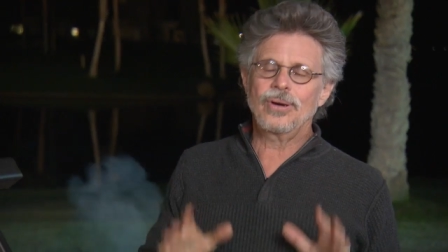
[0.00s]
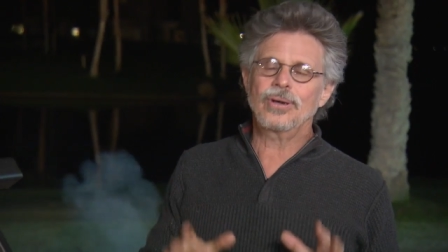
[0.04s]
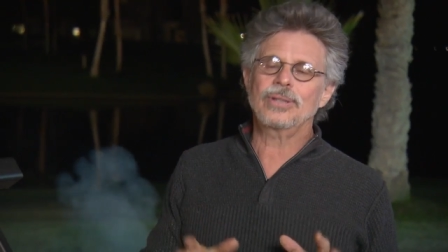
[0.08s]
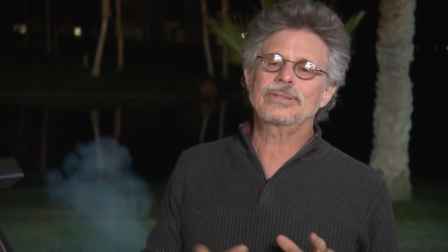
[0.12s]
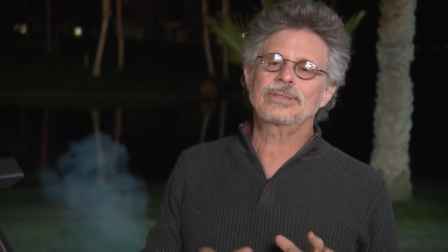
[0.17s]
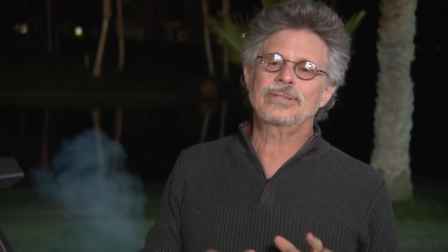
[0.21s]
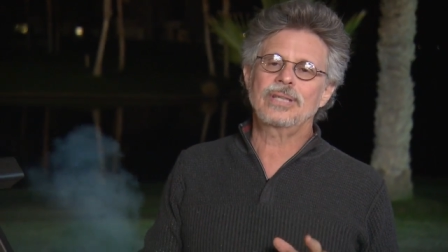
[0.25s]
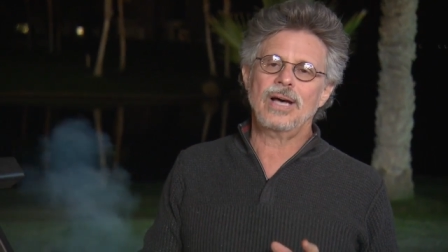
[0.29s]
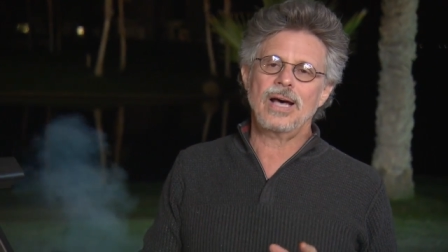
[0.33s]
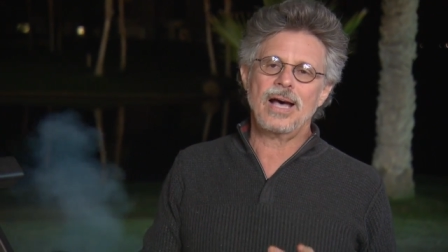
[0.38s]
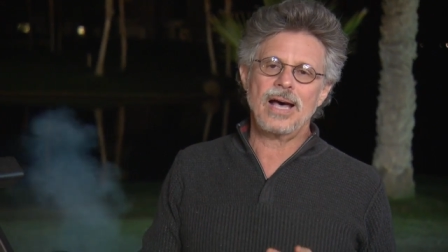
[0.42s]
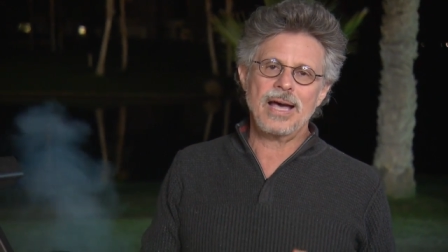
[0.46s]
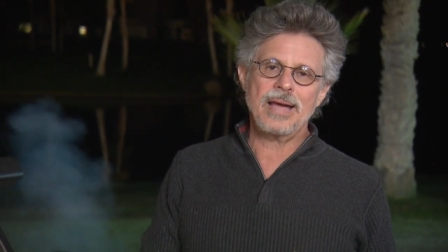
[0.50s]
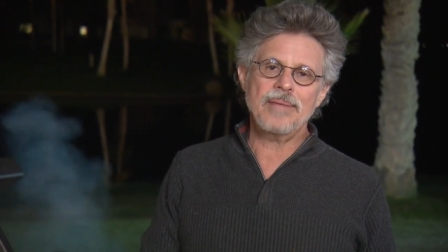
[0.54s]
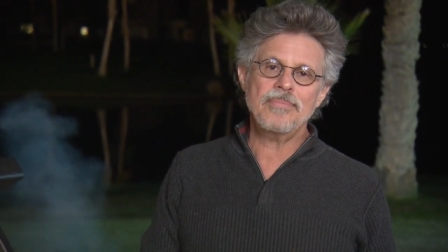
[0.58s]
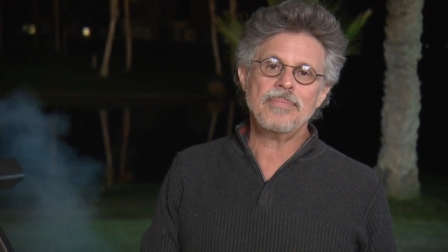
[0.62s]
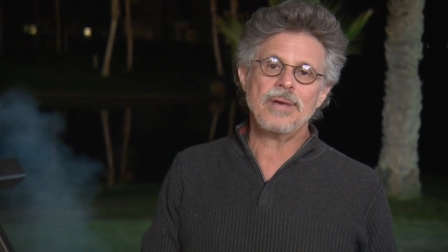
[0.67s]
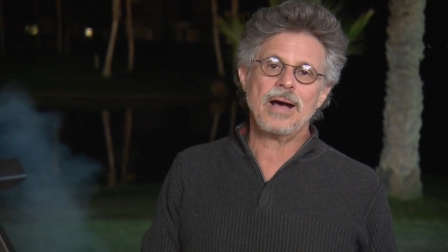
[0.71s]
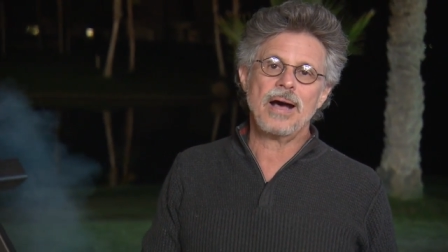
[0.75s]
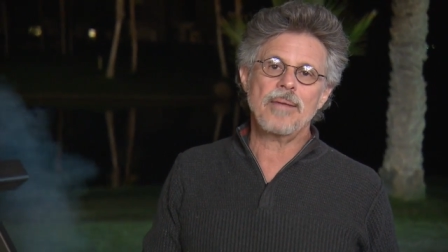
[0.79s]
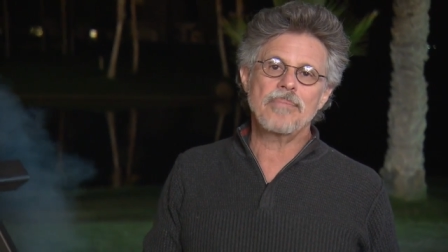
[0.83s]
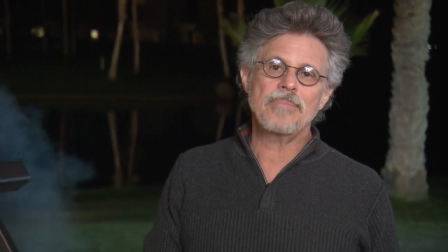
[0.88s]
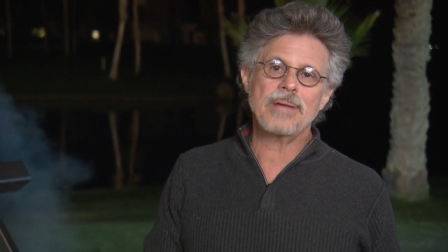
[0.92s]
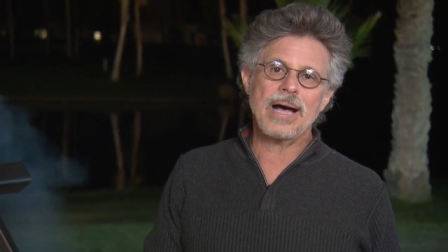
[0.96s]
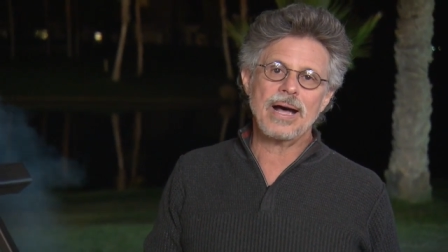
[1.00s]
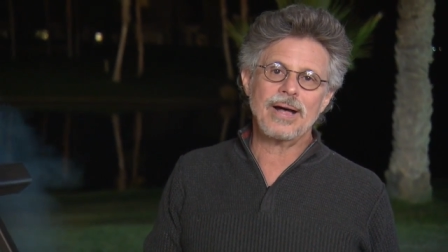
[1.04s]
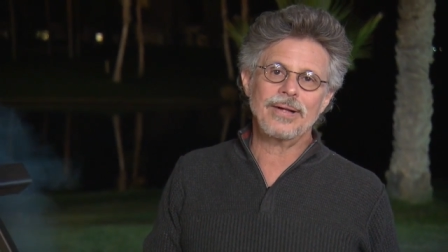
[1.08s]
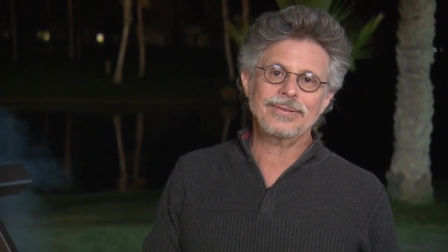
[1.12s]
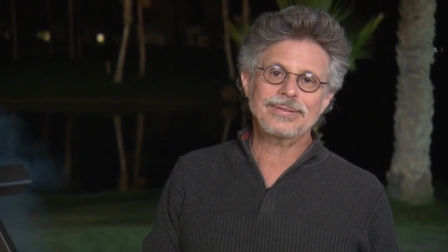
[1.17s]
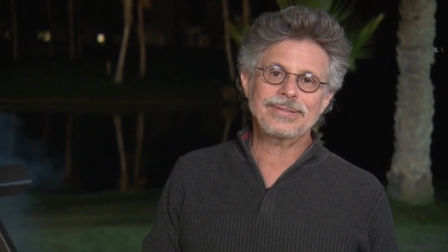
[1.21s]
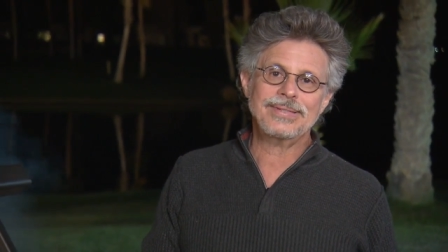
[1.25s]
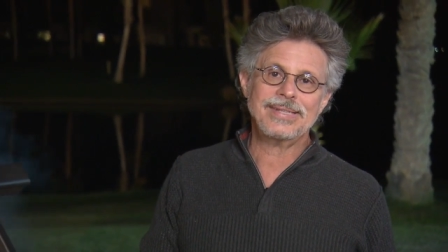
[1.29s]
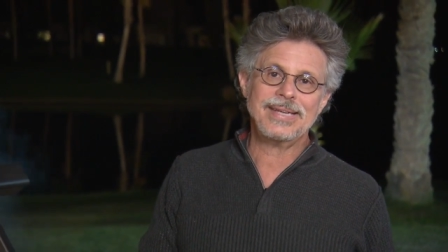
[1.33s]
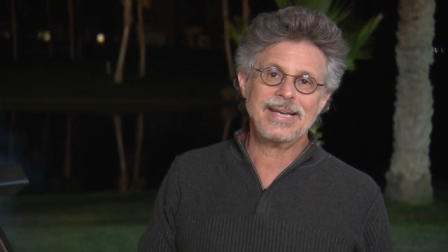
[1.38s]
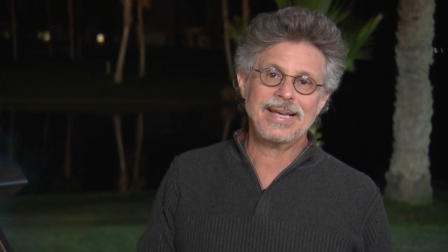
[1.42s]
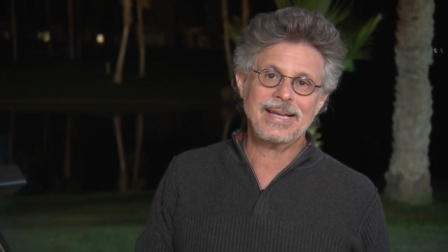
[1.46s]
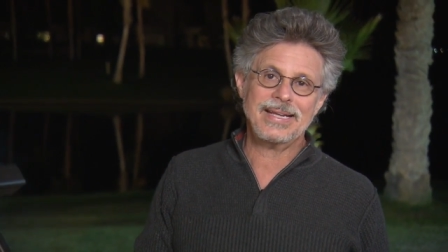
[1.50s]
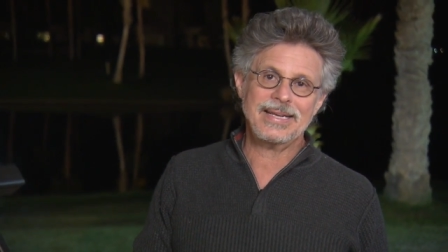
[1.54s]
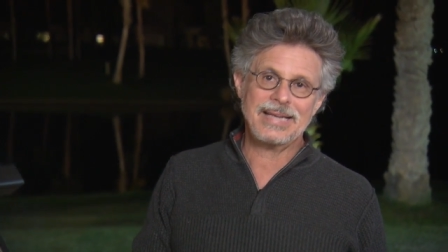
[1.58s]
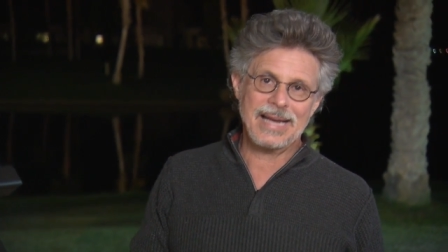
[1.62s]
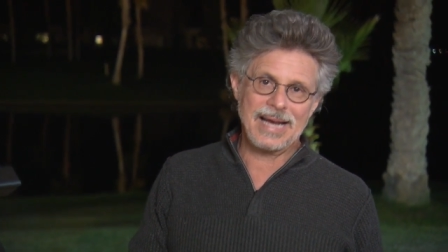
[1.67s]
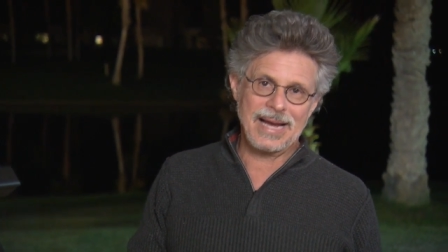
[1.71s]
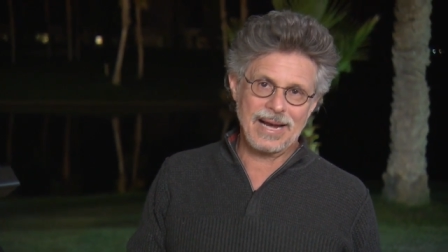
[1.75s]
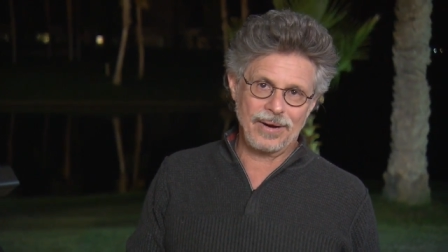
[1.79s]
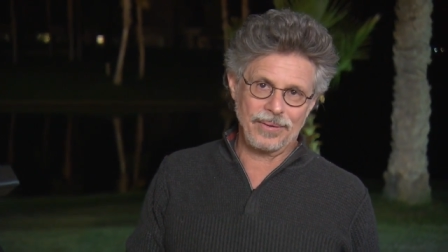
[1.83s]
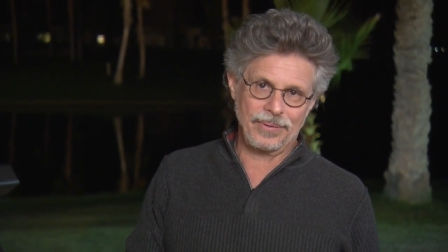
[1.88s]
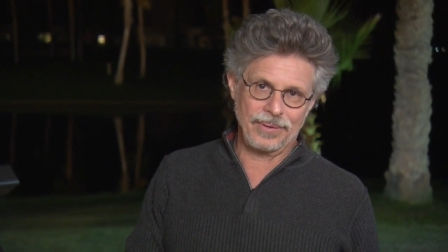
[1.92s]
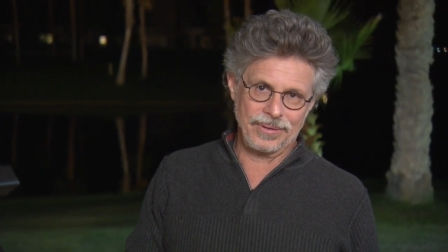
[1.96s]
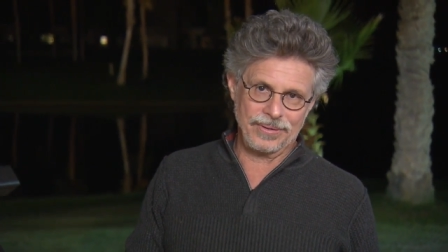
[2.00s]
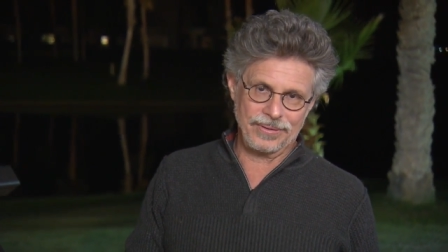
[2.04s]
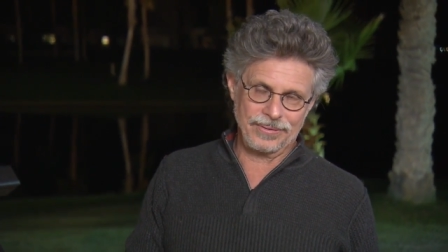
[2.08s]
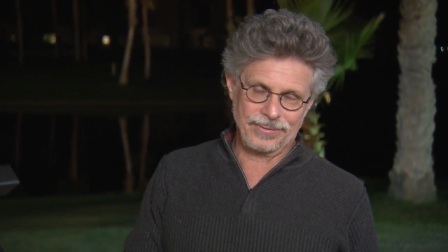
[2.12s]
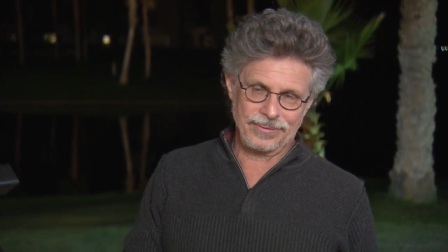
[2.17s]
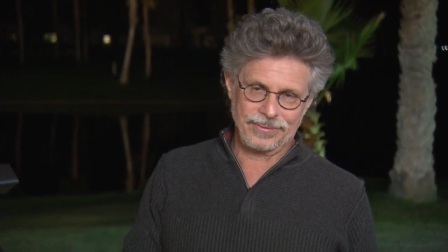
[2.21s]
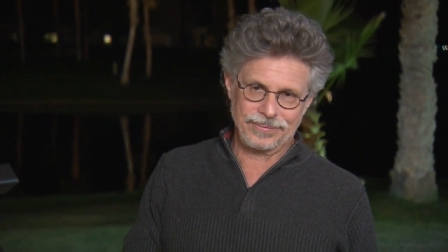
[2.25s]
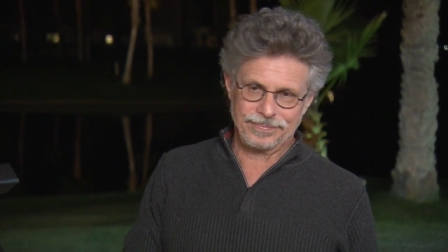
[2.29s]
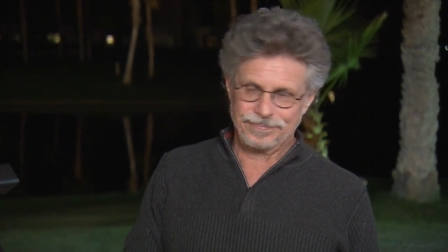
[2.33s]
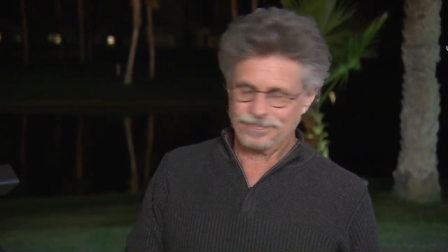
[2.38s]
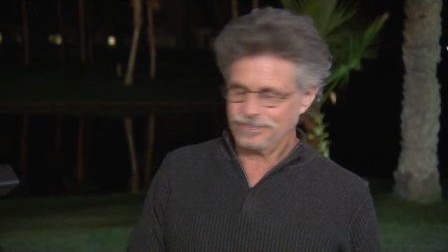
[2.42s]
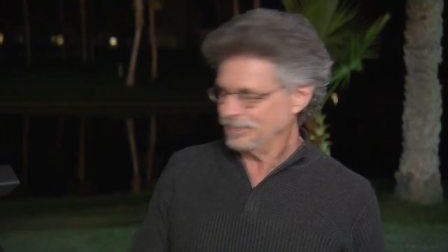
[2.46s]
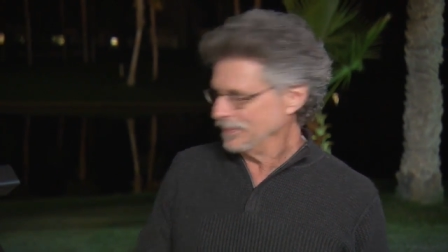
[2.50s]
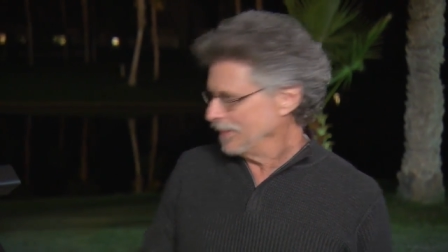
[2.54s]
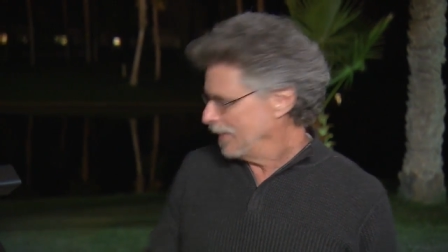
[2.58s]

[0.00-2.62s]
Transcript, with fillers: Cook time, about 10 hours.